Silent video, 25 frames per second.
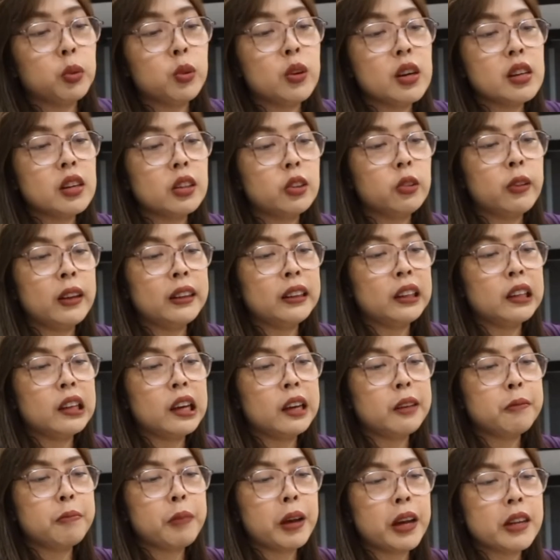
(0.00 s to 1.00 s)

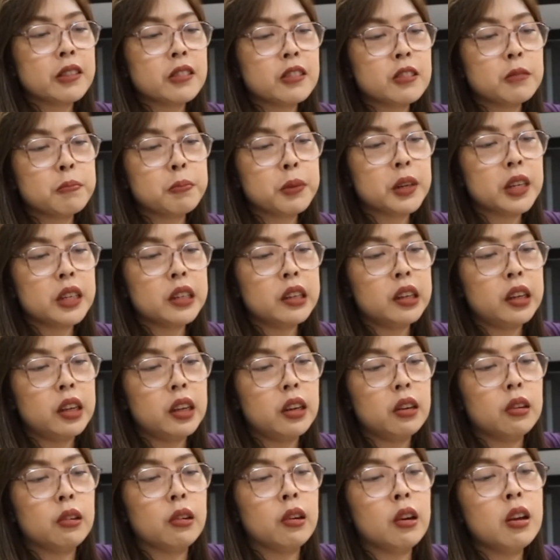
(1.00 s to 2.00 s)
229 pesos per
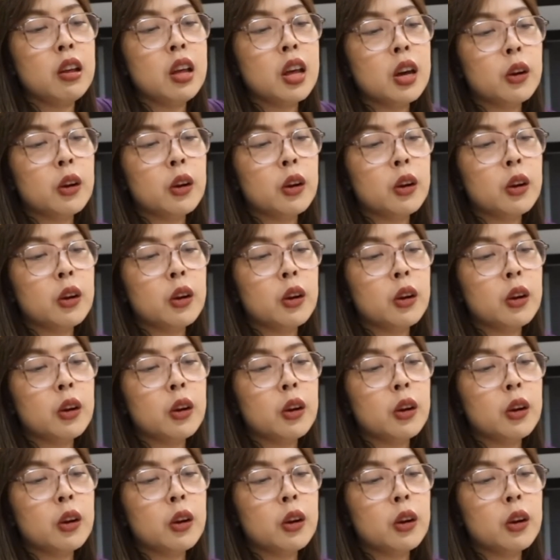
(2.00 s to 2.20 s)
kilo,